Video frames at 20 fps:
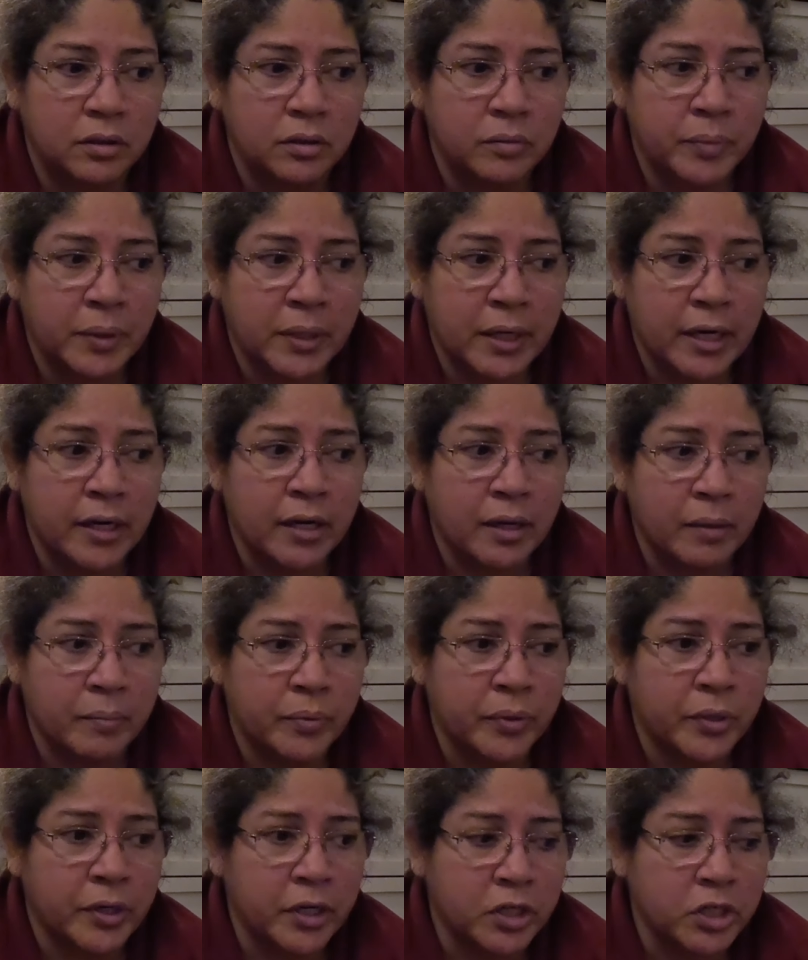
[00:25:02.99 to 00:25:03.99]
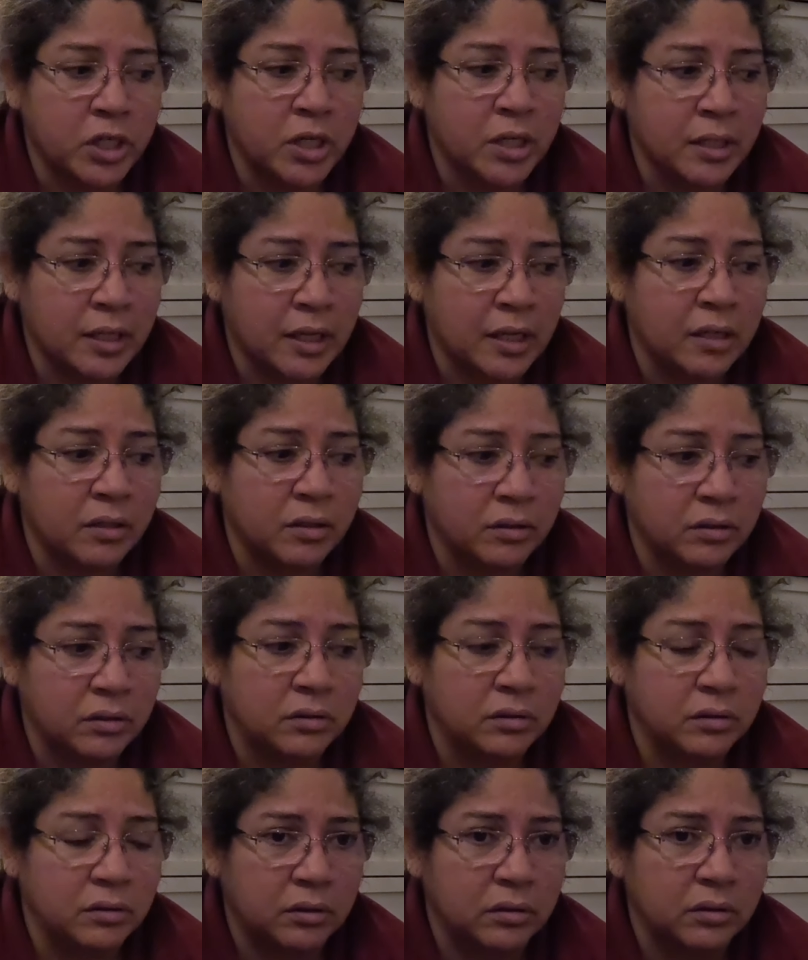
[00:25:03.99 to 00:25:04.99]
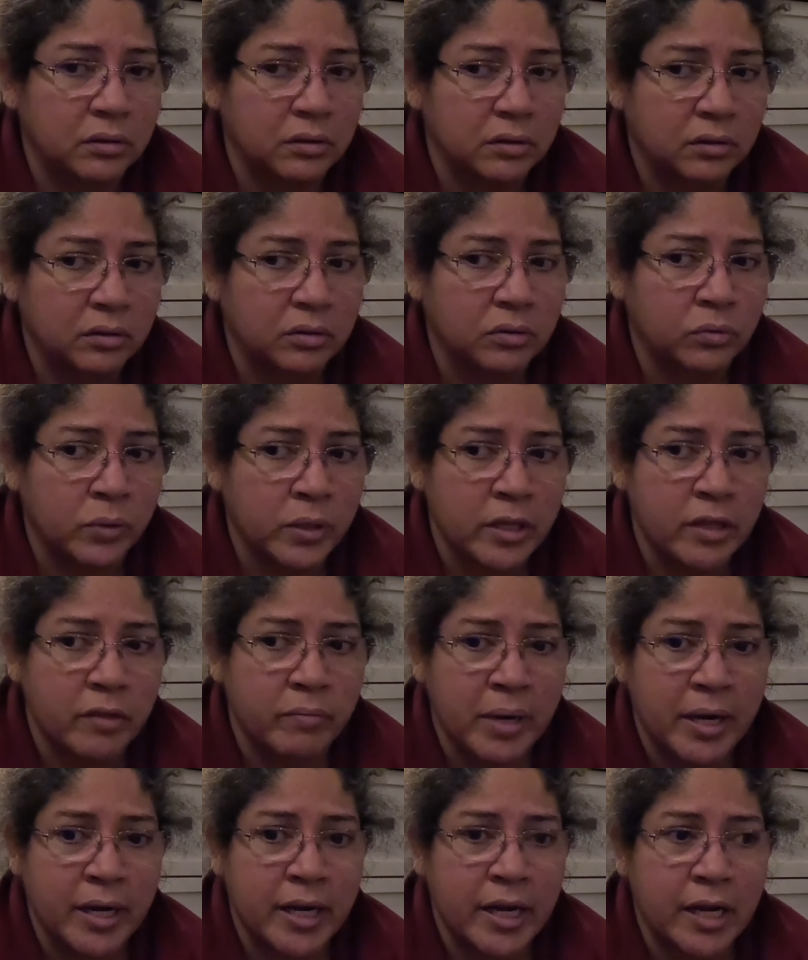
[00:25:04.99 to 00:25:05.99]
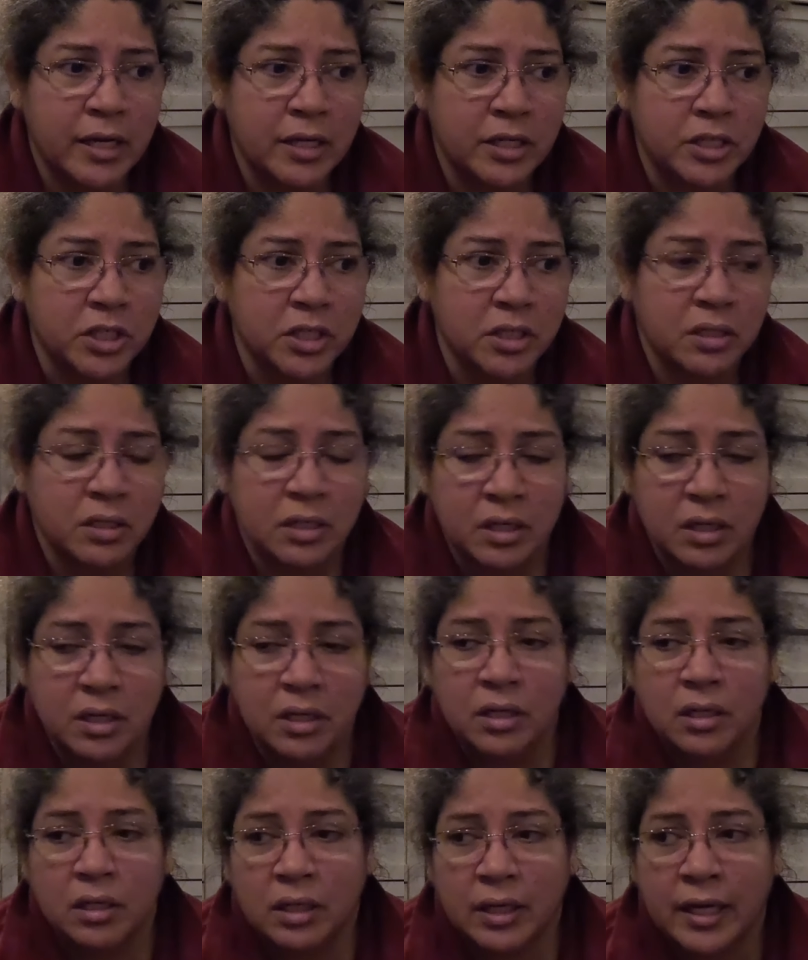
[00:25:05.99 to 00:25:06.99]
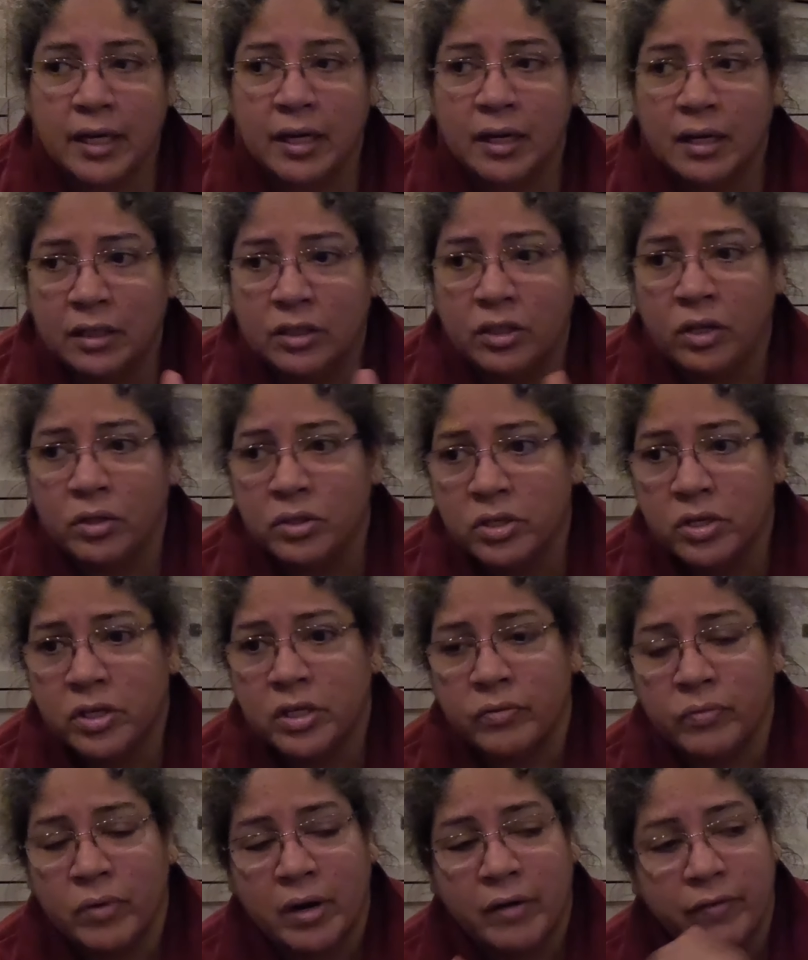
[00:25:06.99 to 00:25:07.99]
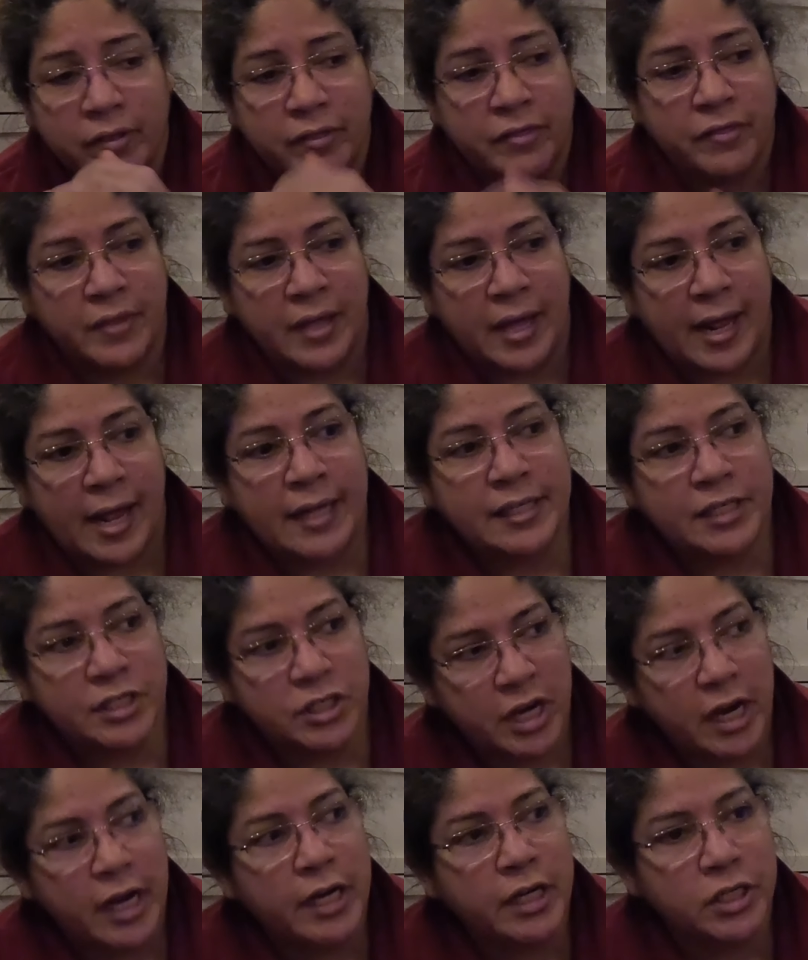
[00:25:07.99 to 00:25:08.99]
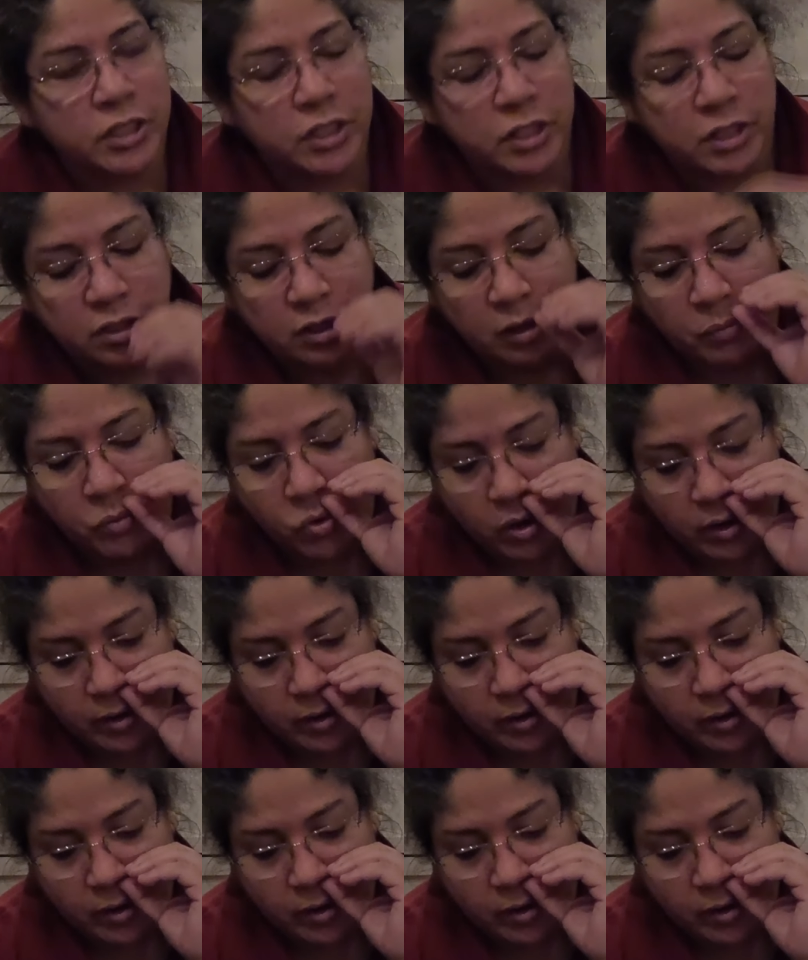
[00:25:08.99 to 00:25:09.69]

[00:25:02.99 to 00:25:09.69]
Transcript: But I'm pretty sure that with my age, like adulthood and whatever, that has changed somewhat.